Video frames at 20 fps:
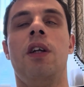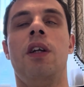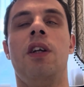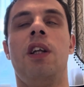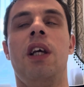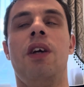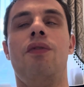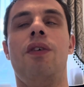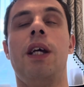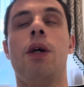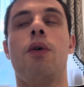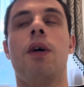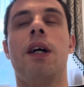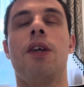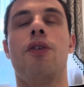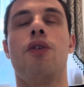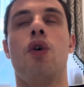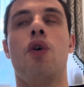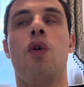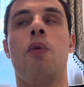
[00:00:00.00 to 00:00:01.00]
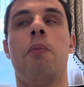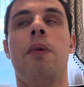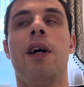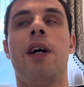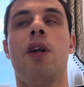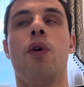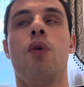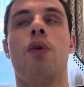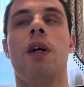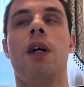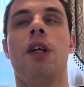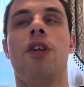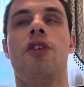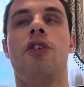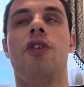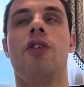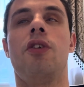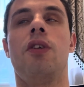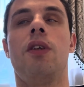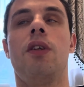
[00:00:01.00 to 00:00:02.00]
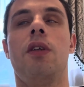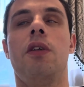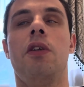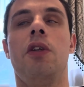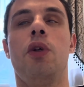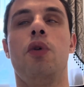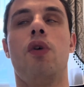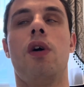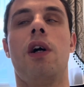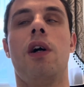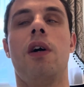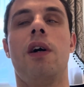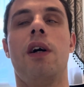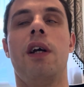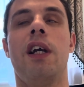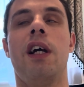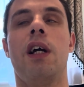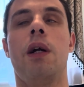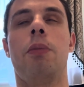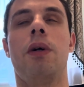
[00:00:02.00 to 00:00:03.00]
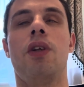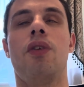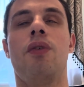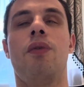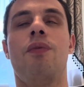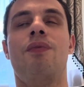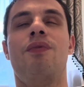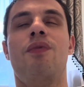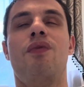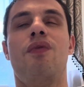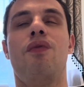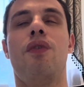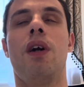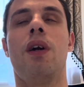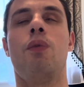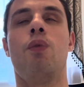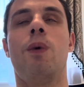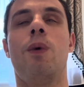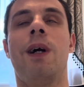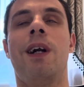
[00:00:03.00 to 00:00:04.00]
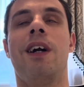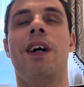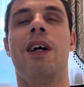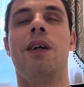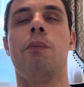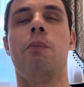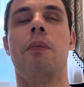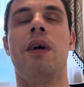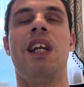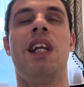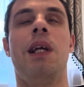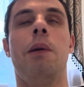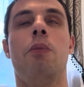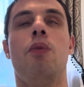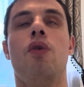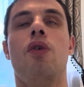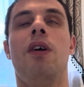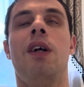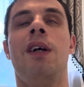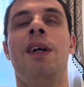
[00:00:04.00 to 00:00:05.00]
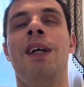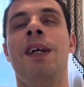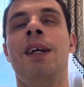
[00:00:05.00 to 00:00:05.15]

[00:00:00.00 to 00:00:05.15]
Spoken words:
tvOS, HomePadOS, new AirPods firmware, and many more.